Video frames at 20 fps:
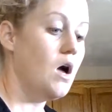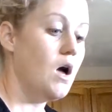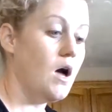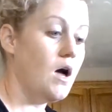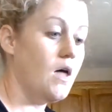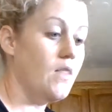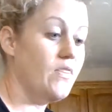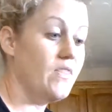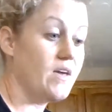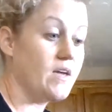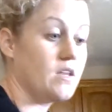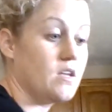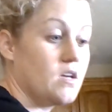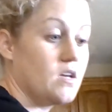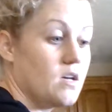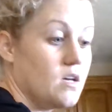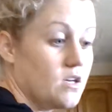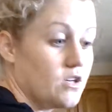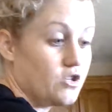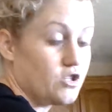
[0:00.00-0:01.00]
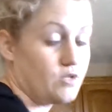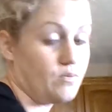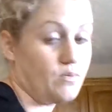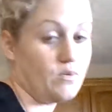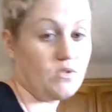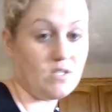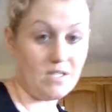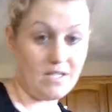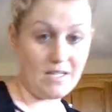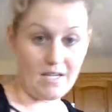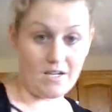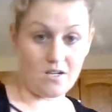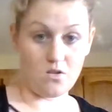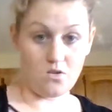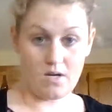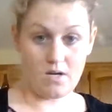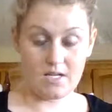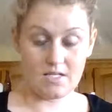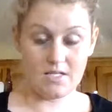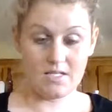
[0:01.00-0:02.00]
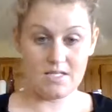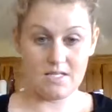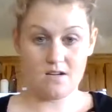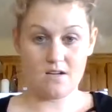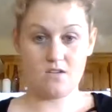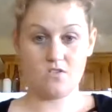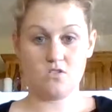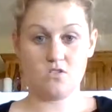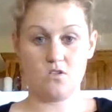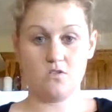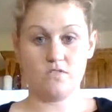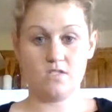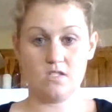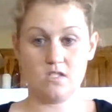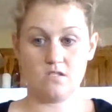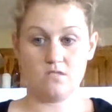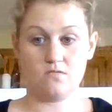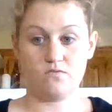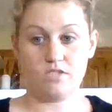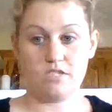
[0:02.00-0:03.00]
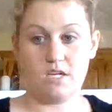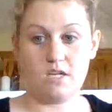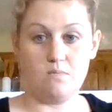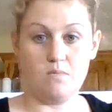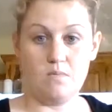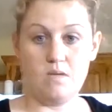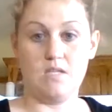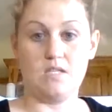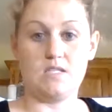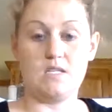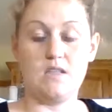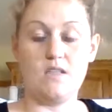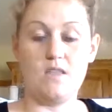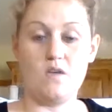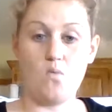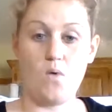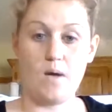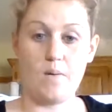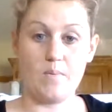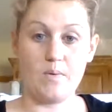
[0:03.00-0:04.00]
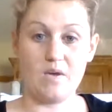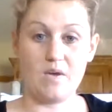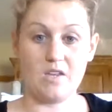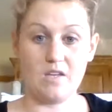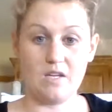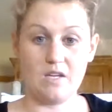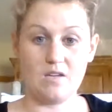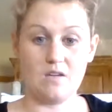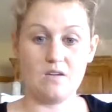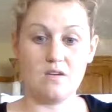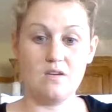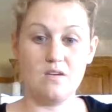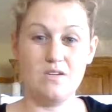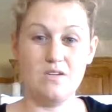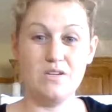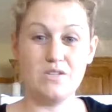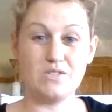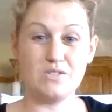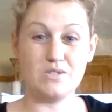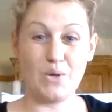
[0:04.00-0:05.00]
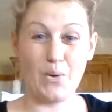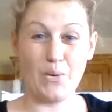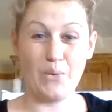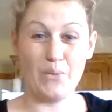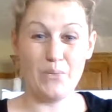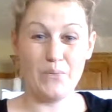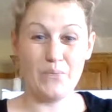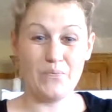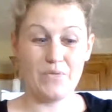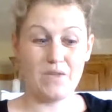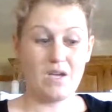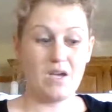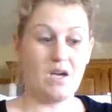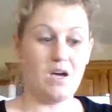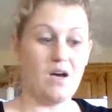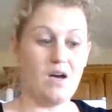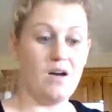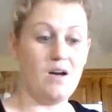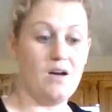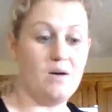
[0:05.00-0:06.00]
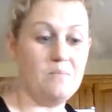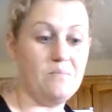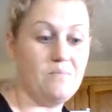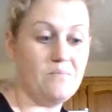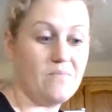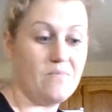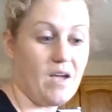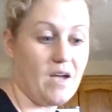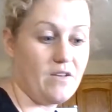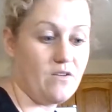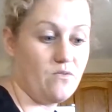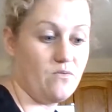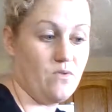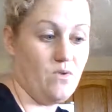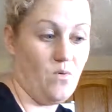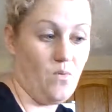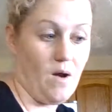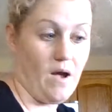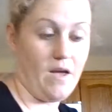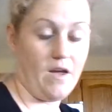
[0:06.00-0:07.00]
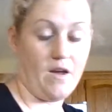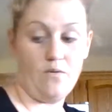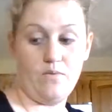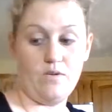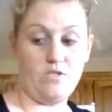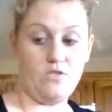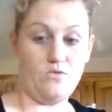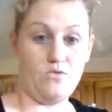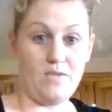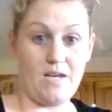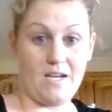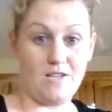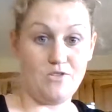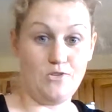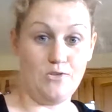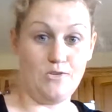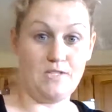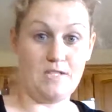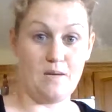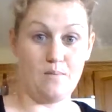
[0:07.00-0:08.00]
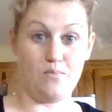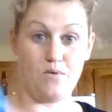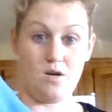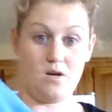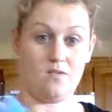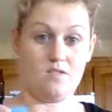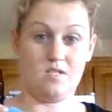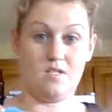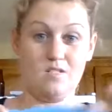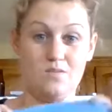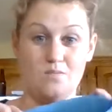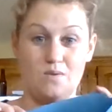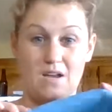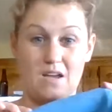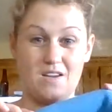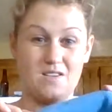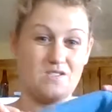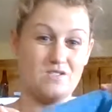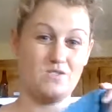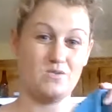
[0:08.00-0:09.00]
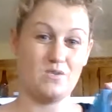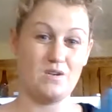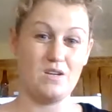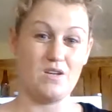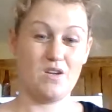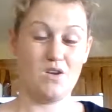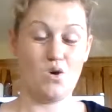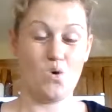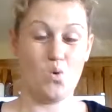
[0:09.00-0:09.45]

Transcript: And then you're supposed to let Clorox sit on surfaces for 10 minutes and then wipe it clean. So I don't know why I would do that two-step process when I can do it